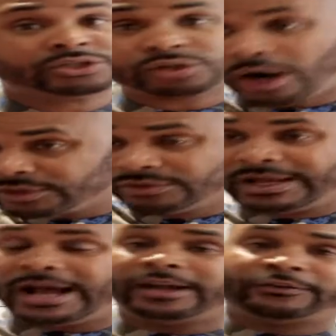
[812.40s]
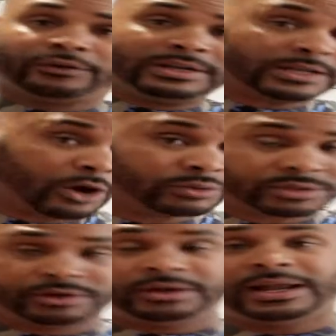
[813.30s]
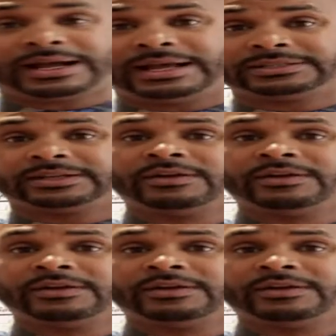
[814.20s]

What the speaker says: charging you guys for any coaching or any of that kind of